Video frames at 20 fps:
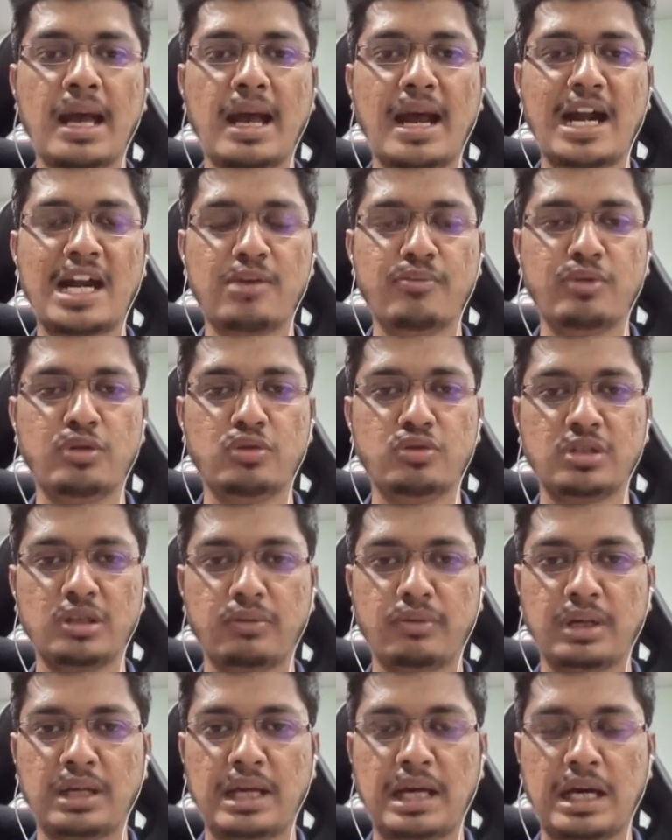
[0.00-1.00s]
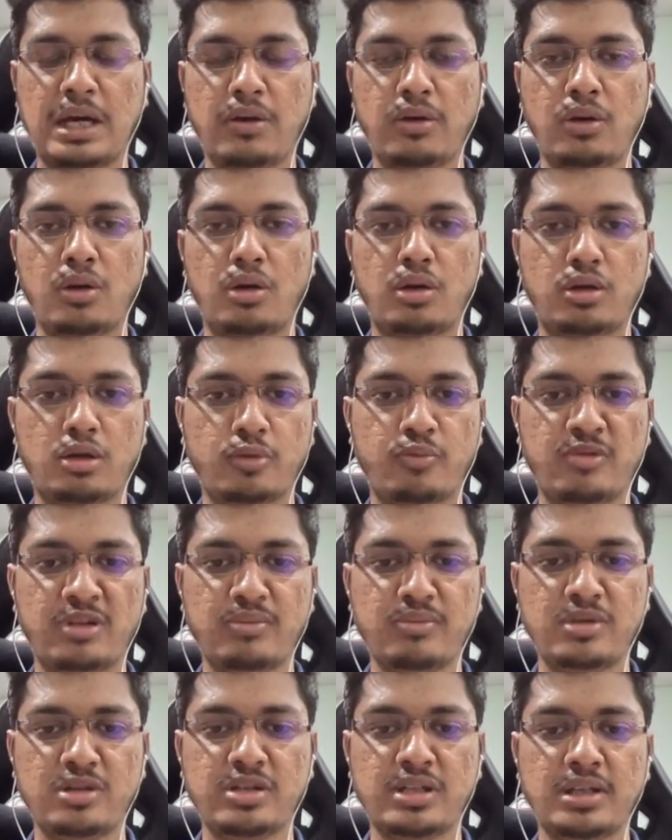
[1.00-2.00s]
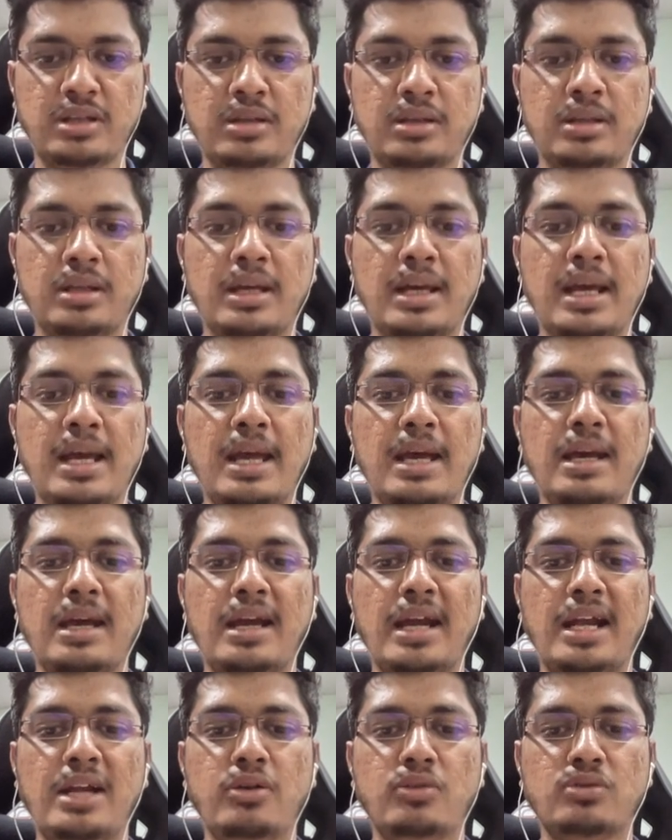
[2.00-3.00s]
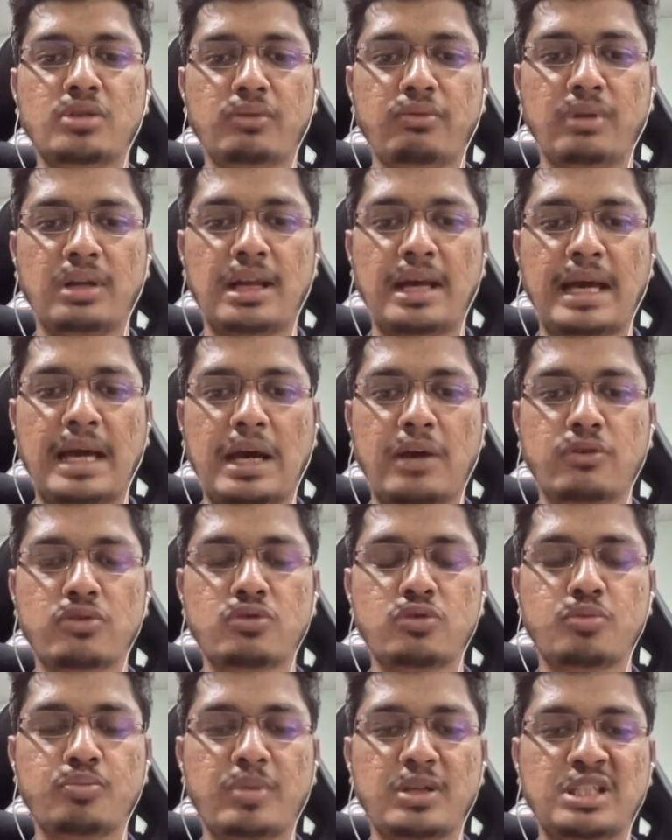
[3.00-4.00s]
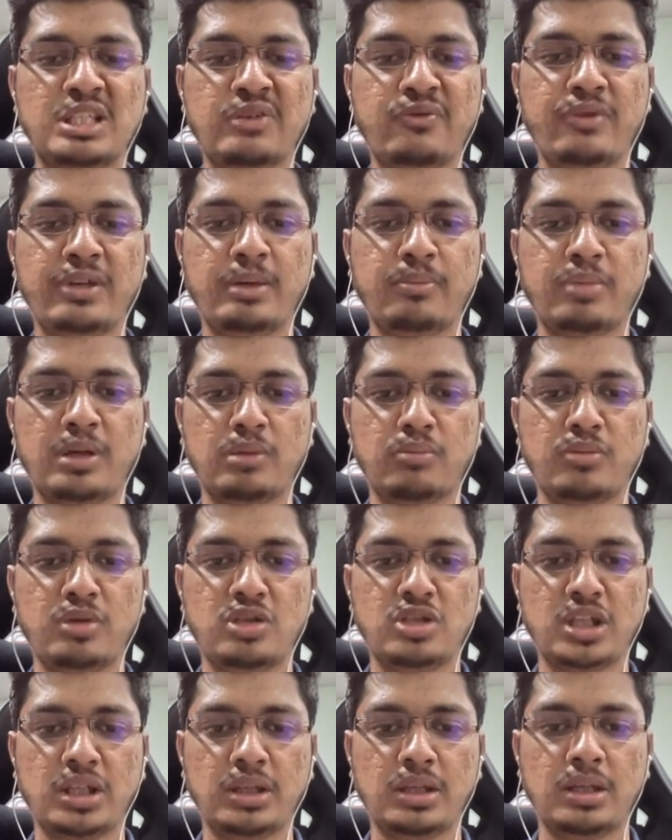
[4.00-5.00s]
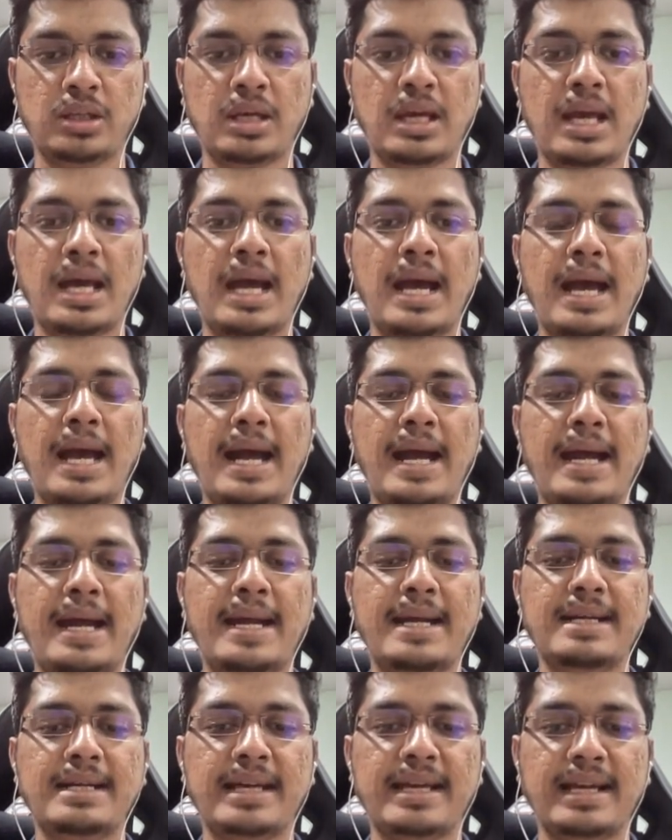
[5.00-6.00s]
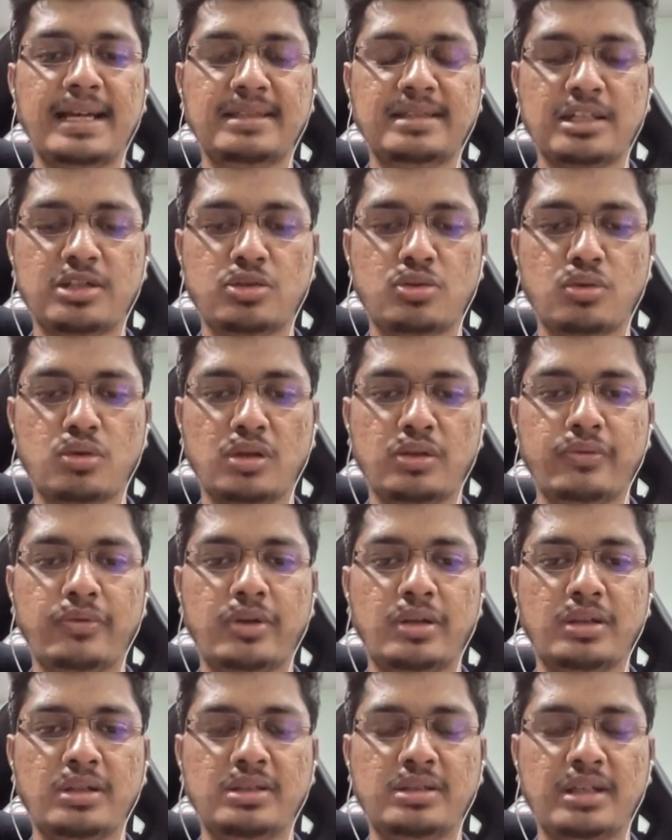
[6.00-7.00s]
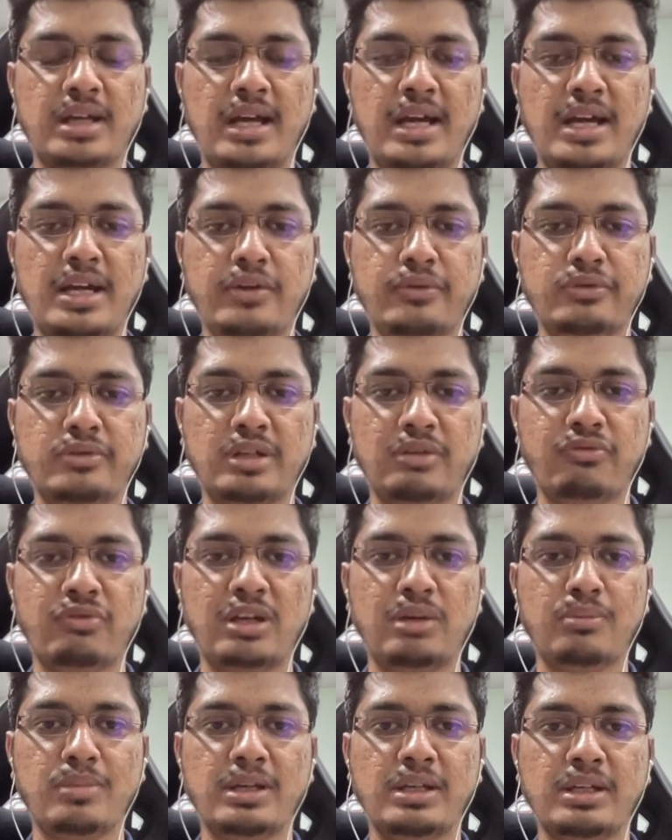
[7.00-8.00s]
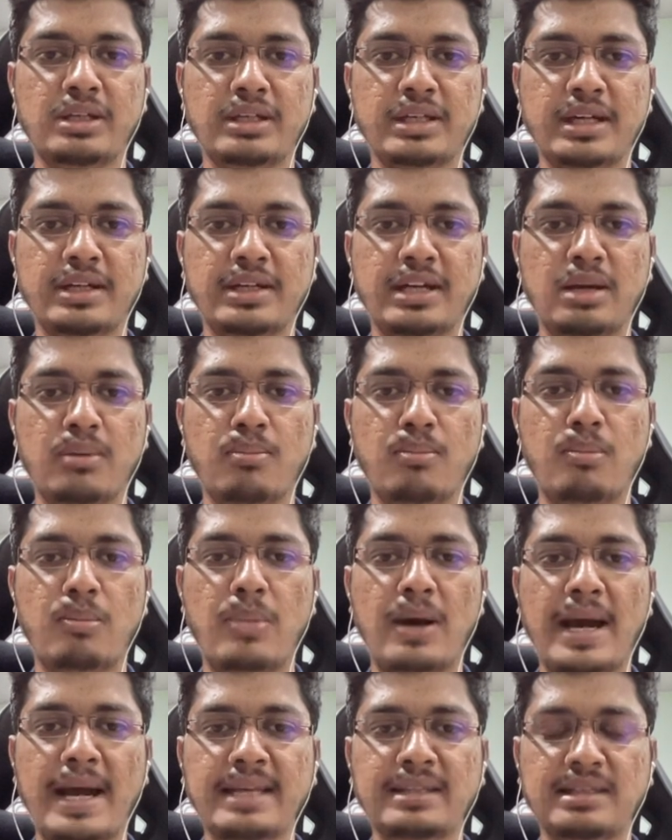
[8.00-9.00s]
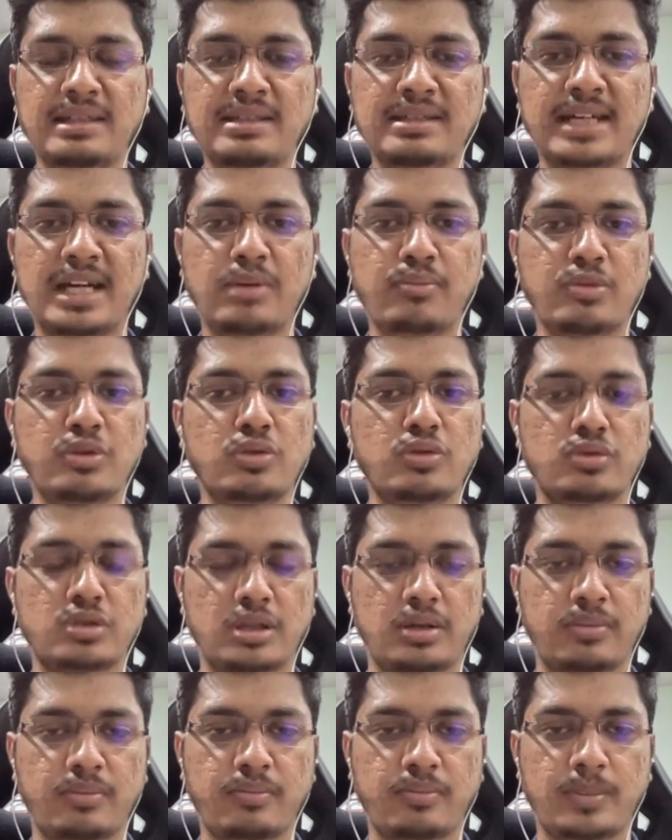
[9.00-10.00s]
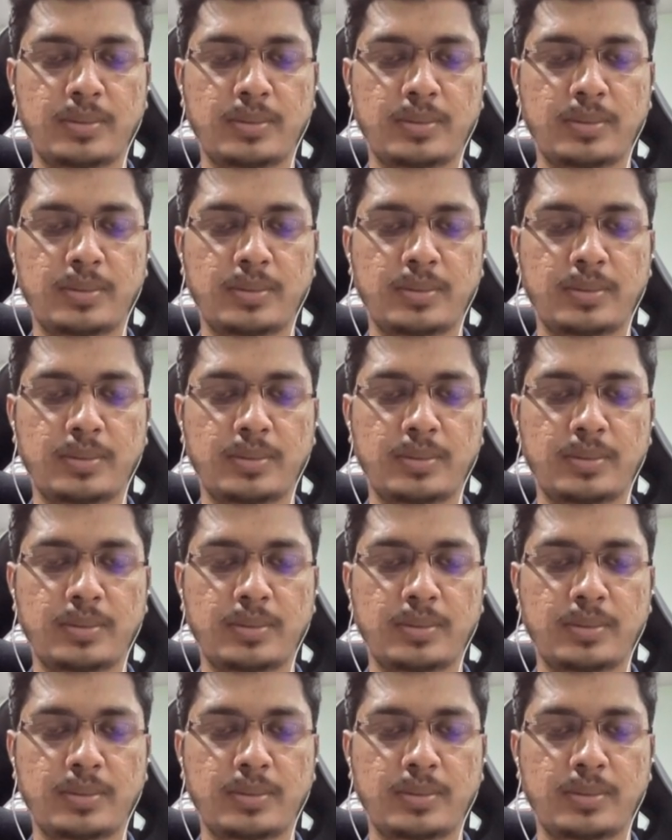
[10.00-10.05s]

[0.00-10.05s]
Admin user will have a lot of permission, end user will have specific permission, and the access token for this end user will be created by this admin user.